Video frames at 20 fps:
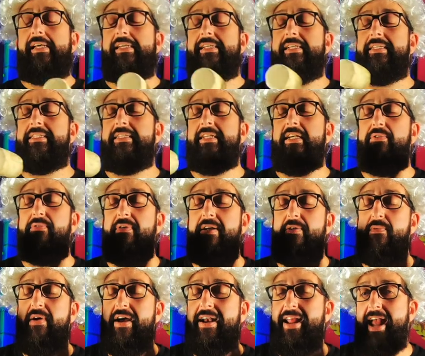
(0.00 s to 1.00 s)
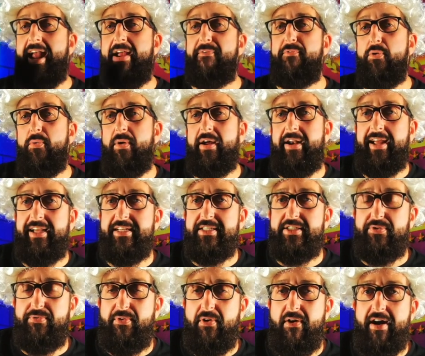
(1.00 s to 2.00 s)
You see, red one, everyone has
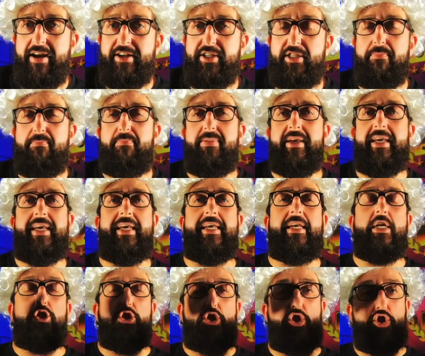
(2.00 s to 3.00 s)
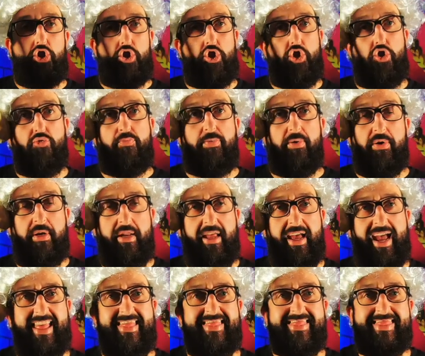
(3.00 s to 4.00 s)
the right to be stupid
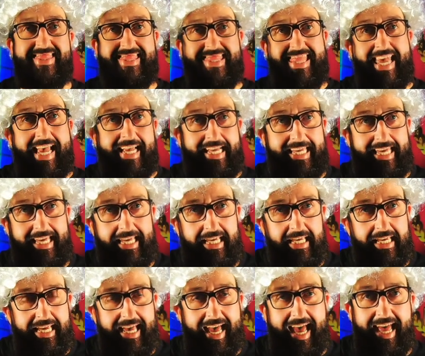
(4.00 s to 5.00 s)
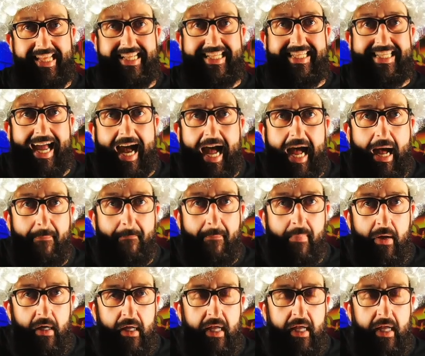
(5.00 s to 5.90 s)
and thick and dumb,